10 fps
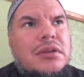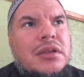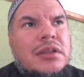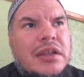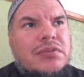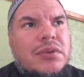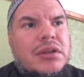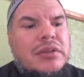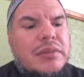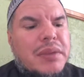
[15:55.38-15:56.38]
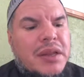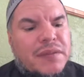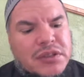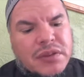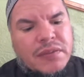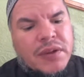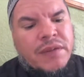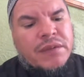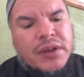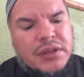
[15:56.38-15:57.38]
that's one of the benefits of
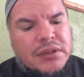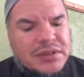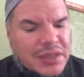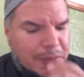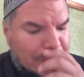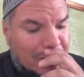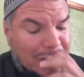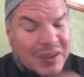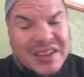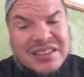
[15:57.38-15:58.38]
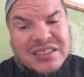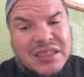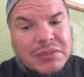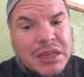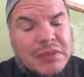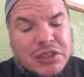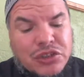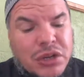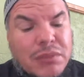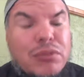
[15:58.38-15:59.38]
reading this type of book. But at the same time that
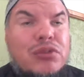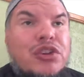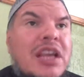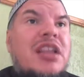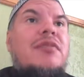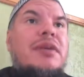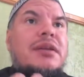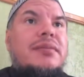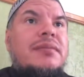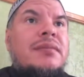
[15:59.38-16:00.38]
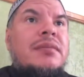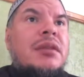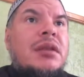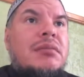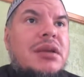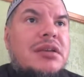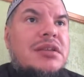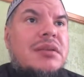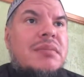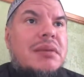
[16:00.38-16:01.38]
you're humbled, you're elevated, because
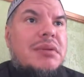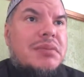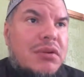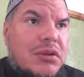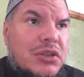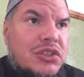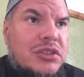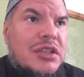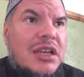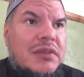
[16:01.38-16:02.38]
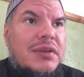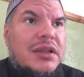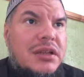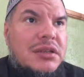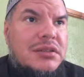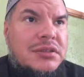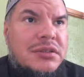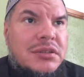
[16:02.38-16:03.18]
Imam Ibn Rushd is elevating us